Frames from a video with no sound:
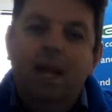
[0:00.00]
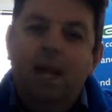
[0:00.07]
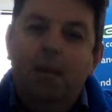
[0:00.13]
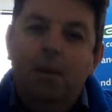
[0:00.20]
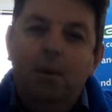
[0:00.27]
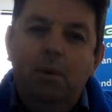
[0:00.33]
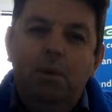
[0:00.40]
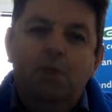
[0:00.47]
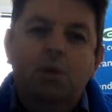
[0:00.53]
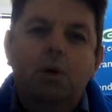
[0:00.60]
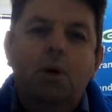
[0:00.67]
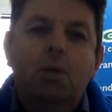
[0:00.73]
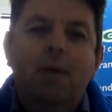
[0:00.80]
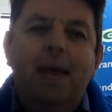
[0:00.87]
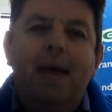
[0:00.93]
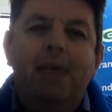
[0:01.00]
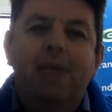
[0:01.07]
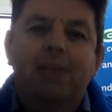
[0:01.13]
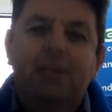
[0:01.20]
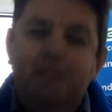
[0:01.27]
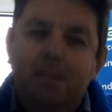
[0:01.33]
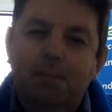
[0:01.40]
And when we talk about
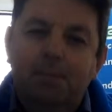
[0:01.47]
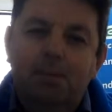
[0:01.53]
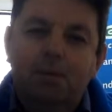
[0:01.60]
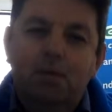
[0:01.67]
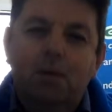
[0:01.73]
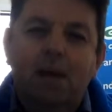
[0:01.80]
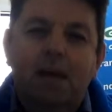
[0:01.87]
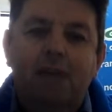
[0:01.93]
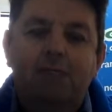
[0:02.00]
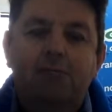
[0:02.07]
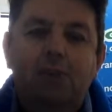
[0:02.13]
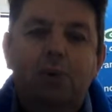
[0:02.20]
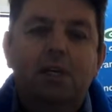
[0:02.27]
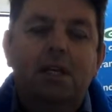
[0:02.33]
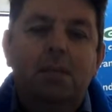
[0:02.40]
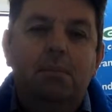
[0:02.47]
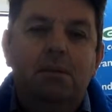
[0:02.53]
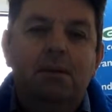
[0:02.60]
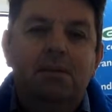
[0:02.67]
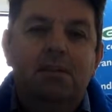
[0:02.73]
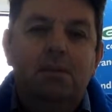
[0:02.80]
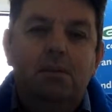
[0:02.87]
the simplest way of building a
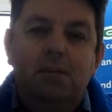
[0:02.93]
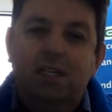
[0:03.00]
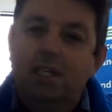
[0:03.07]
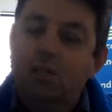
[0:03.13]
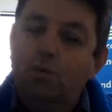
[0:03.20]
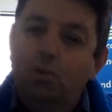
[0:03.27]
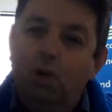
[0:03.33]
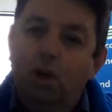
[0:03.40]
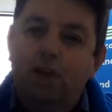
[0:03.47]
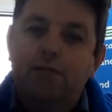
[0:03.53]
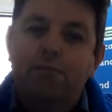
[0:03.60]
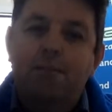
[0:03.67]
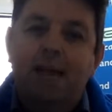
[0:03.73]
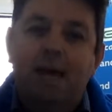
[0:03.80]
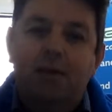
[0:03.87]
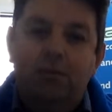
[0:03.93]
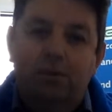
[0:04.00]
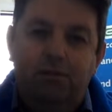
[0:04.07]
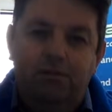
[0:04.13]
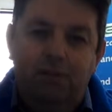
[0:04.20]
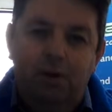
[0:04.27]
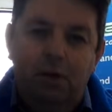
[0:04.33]
business, which is word of mouth
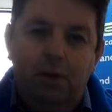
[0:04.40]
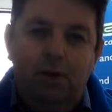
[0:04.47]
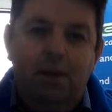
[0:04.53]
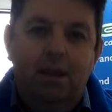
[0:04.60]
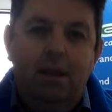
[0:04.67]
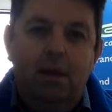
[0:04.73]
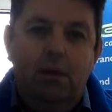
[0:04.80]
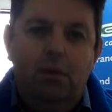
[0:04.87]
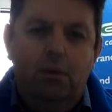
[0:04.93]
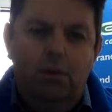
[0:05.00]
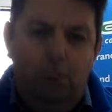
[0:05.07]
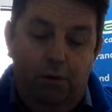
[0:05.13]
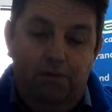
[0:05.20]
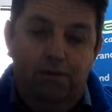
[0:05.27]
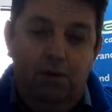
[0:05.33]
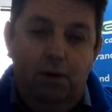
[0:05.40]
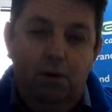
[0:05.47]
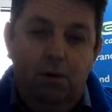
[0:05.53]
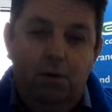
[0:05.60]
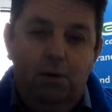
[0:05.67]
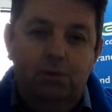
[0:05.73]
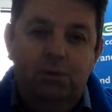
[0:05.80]

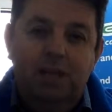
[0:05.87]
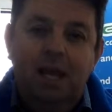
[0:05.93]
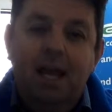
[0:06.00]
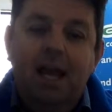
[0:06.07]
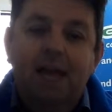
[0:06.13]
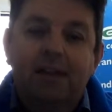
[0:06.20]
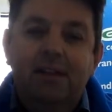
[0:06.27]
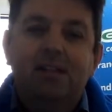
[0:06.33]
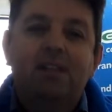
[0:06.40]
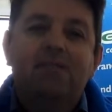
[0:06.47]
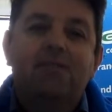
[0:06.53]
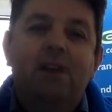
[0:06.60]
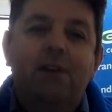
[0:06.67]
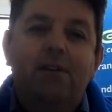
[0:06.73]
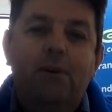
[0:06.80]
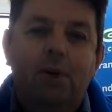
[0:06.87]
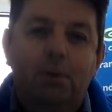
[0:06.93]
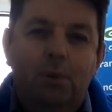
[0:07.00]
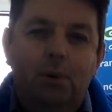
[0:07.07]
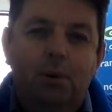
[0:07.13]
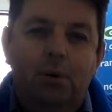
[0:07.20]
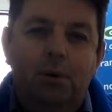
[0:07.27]
referrals, this is very, very
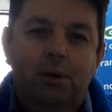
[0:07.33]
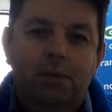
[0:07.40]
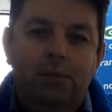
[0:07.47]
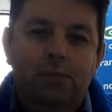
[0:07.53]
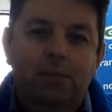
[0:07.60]
important.